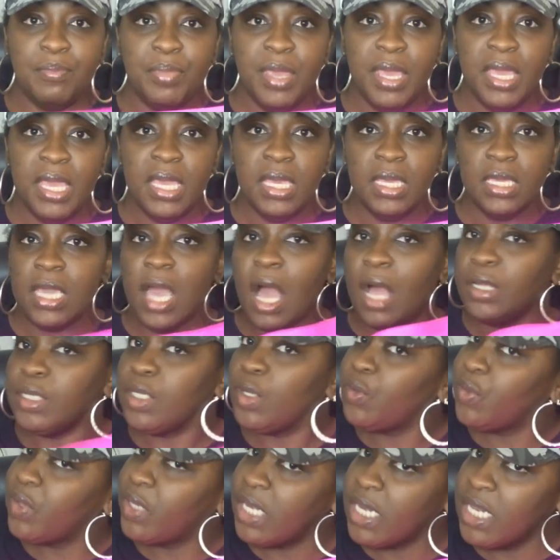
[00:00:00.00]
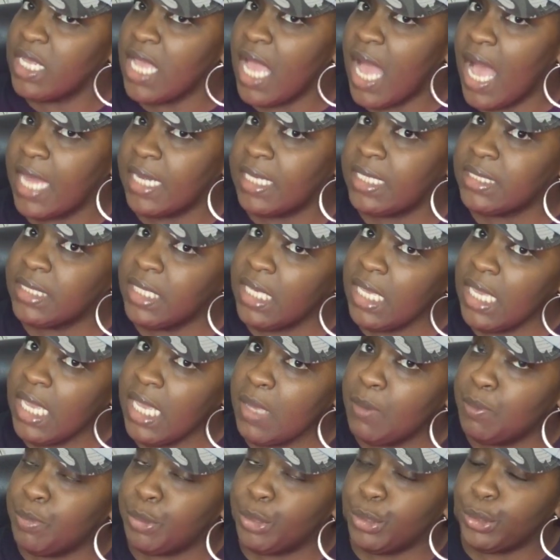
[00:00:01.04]
pink y'all know the neon is
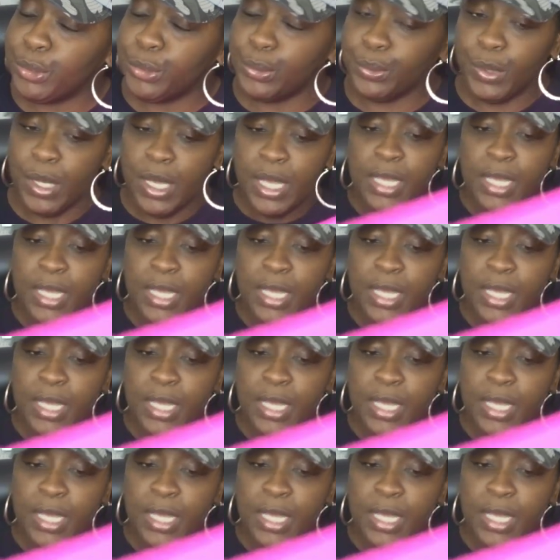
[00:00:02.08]
in boo